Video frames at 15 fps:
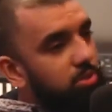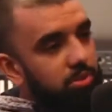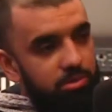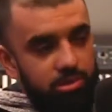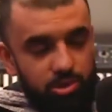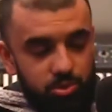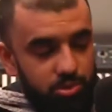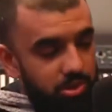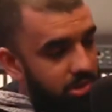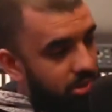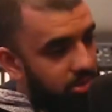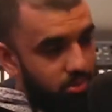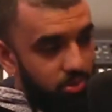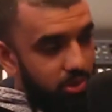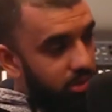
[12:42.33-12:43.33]
swear
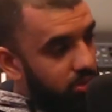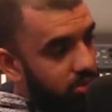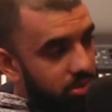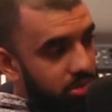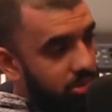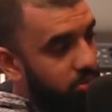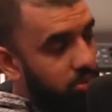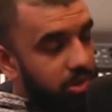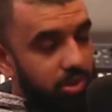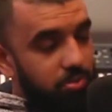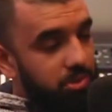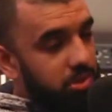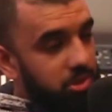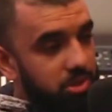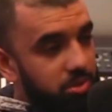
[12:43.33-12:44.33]
as
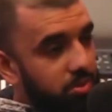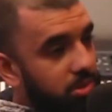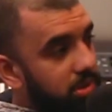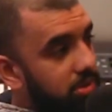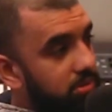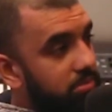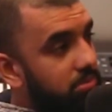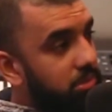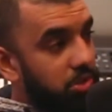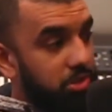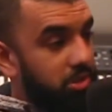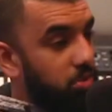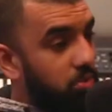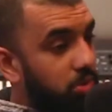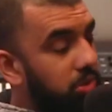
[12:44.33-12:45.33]
much as you want, because I
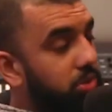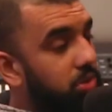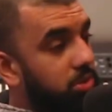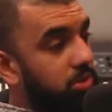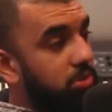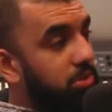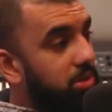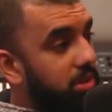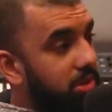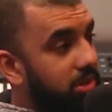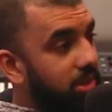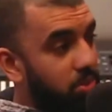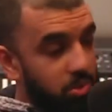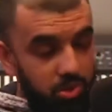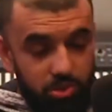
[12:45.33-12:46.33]
want you to talk. I
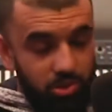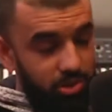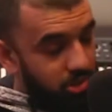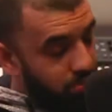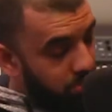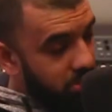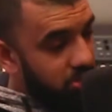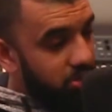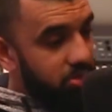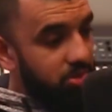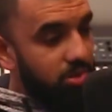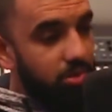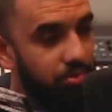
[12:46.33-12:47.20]
want you to express yourself.